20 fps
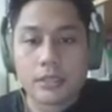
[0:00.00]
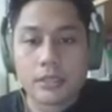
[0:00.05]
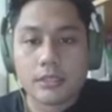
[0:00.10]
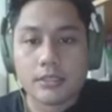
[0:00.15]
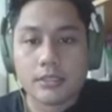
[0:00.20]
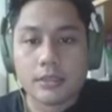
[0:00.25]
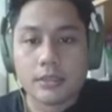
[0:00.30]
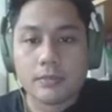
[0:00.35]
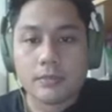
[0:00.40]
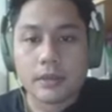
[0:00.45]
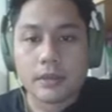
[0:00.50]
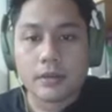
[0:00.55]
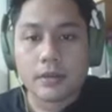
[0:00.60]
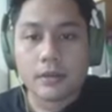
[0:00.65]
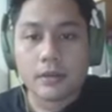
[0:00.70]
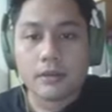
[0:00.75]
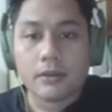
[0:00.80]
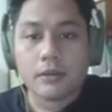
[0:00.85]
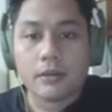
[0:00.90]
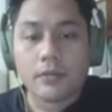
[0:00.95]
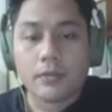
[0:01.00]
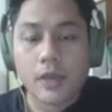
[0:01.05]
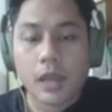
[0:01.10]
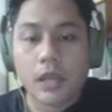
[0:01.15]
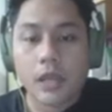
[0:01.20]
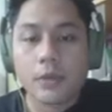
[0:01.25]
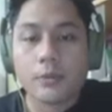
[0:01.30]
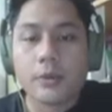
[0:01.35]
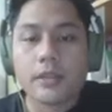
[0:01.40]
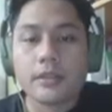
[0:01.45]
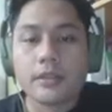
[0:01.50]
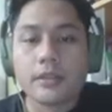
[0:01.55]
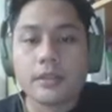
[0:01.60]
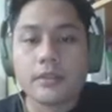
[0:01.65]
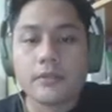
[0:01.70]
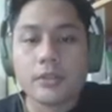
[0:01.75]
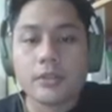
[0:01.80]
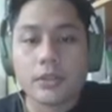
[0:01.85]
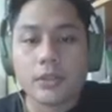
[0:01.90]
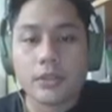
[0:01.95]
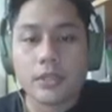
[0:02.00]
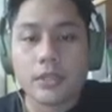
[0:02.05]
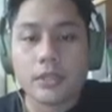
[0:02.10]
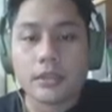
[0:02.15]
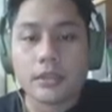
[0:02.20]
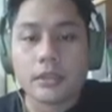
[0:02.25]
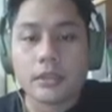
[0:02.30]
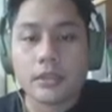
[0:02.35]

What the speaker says: is depend on the valuing inventory.